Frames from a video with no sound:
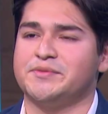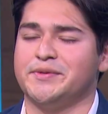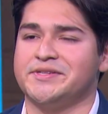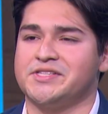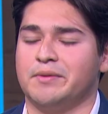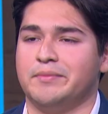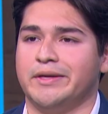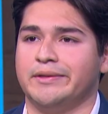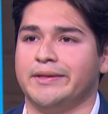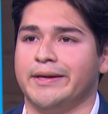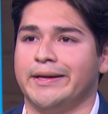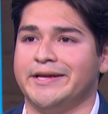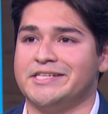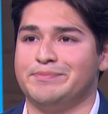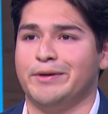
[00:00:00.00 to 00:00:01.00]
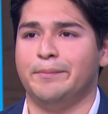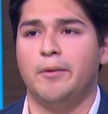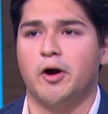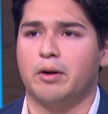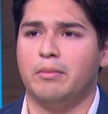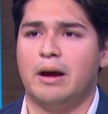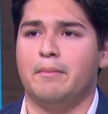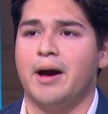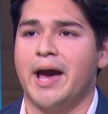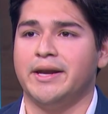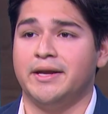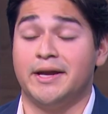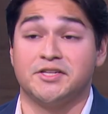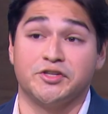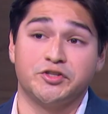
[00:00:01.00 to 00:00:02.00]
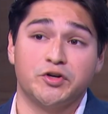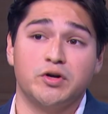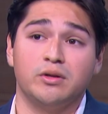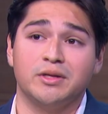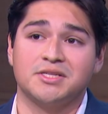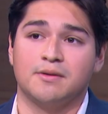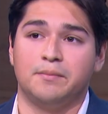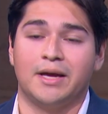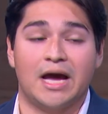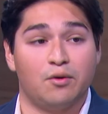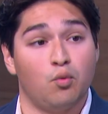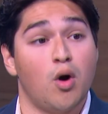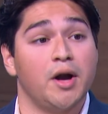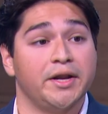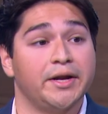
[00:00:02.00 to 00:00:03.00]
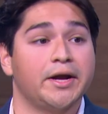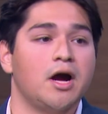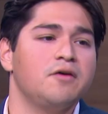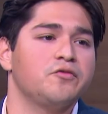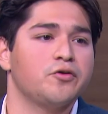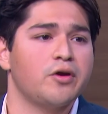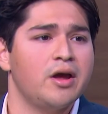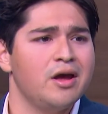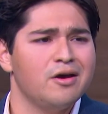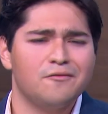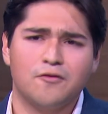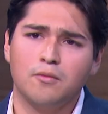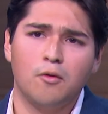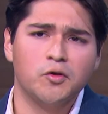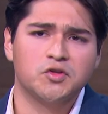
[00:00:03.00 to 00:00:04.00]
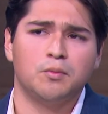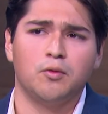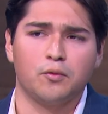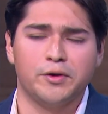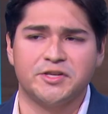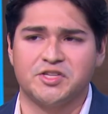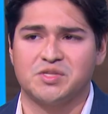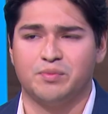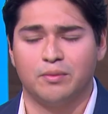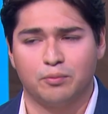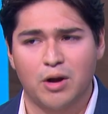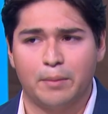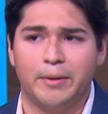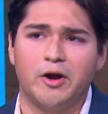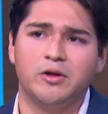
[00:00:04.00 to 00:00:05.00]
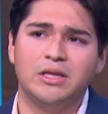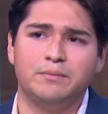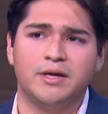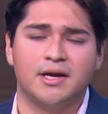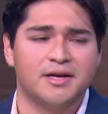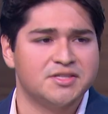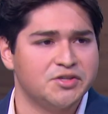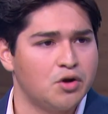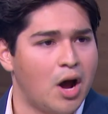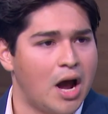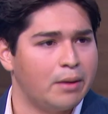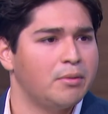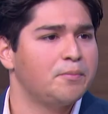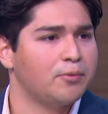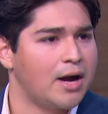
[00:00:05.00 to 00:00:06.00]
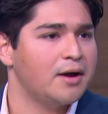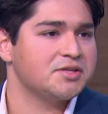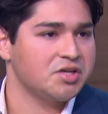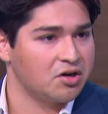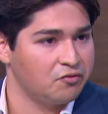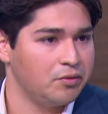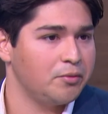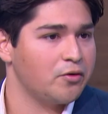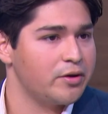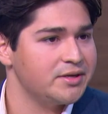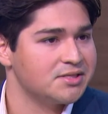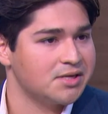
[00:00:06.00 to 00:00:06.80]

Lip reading: been something that has been a part of my mind, and as a journalist, something I wanted to cover for multiple reasons, but primarily because, you know, I'm a proud son of immigrants.